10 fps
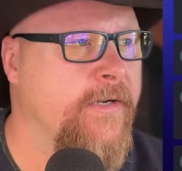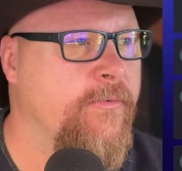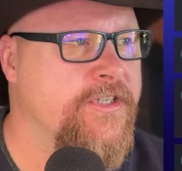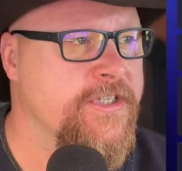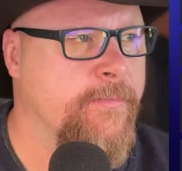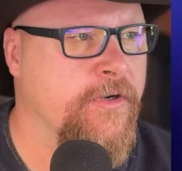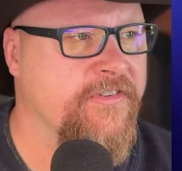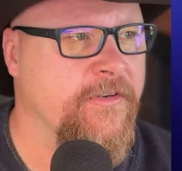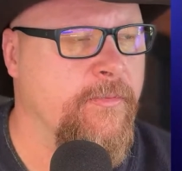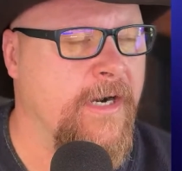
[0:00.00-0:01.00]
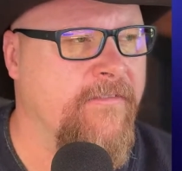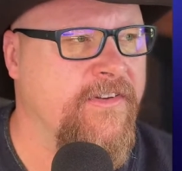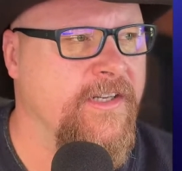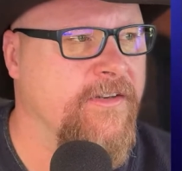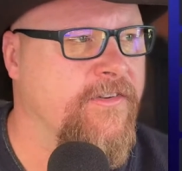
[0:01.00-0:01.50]
which is a personal
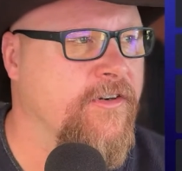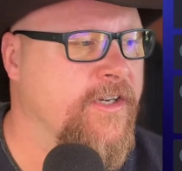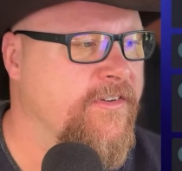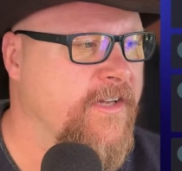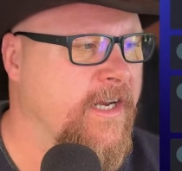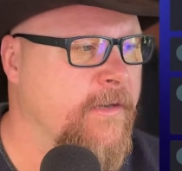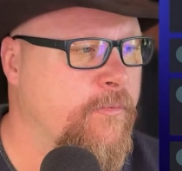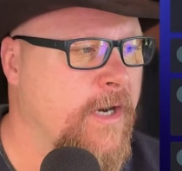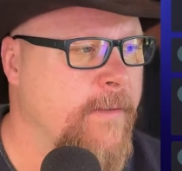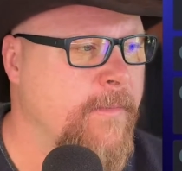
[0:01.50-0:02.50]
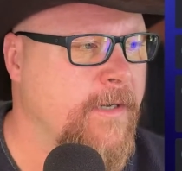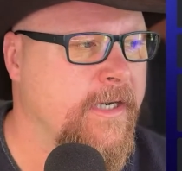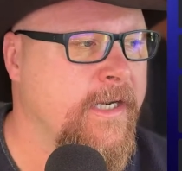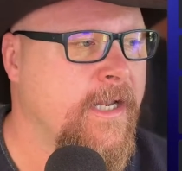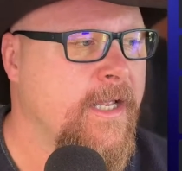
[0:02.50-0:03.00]
privacy concern. It stated
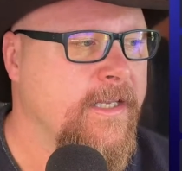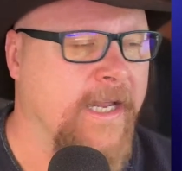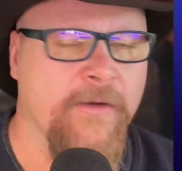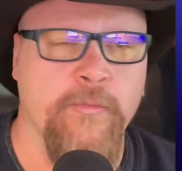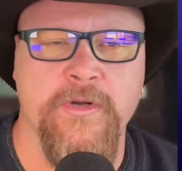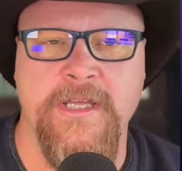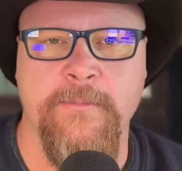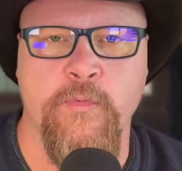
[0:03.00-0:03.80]
primary. Yeah, we'll keep